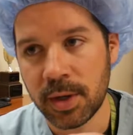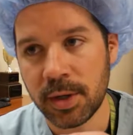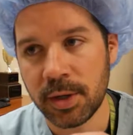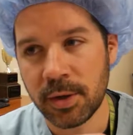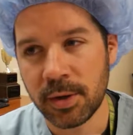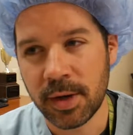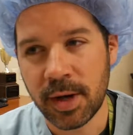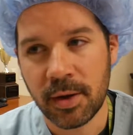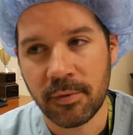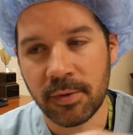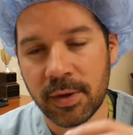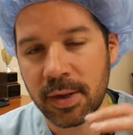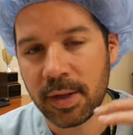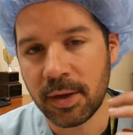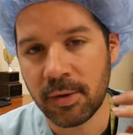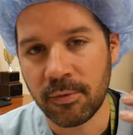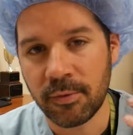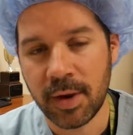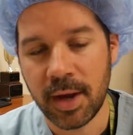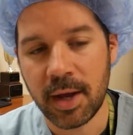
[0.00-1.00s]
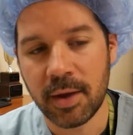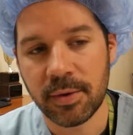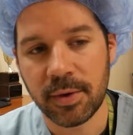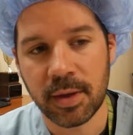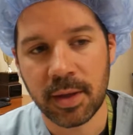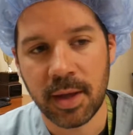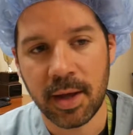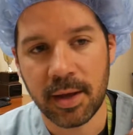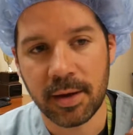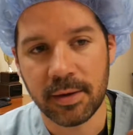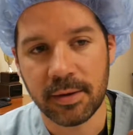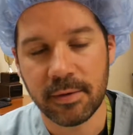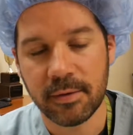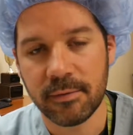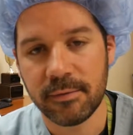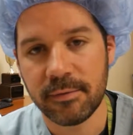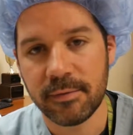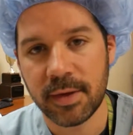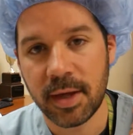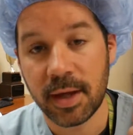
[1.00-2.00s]
you're not really around a lot
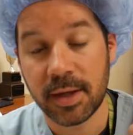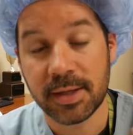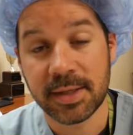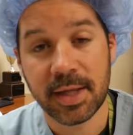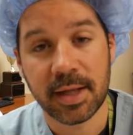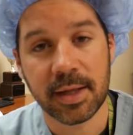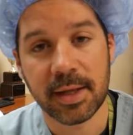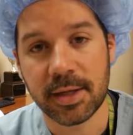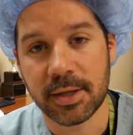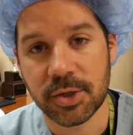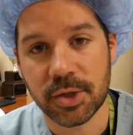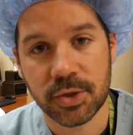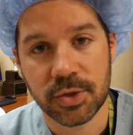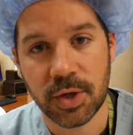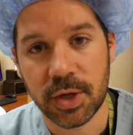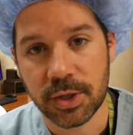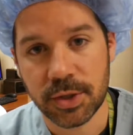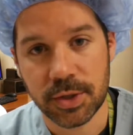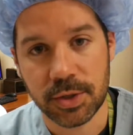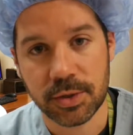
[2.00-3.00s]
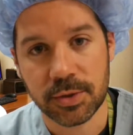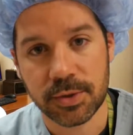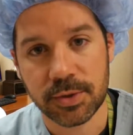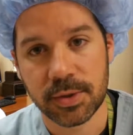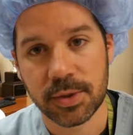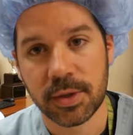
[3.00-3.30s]
of delicate structures.